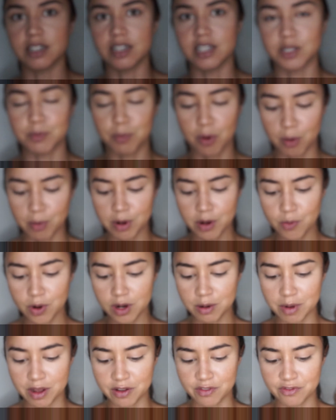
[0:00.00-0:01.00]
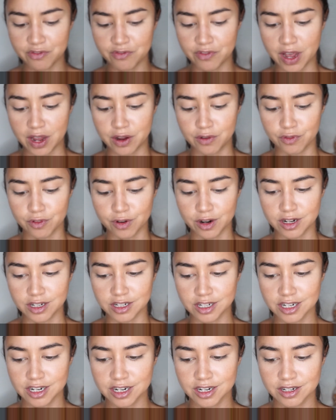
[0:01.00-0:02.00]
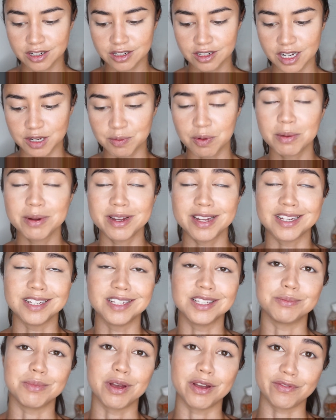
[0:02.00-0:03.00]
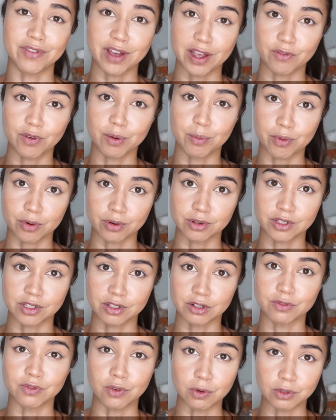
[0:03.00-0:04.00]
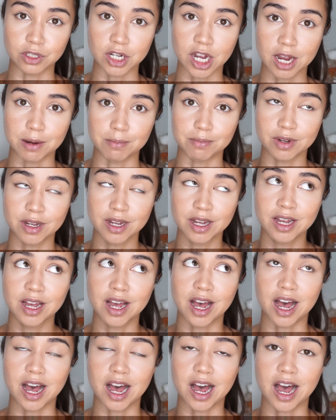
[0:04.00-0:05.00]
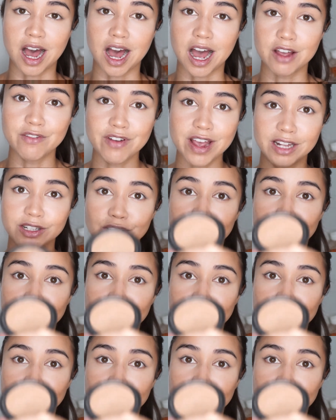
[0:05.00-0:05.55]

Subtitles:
it's probably one of my favorite, it probably is my favorite bronzer of all time. I've had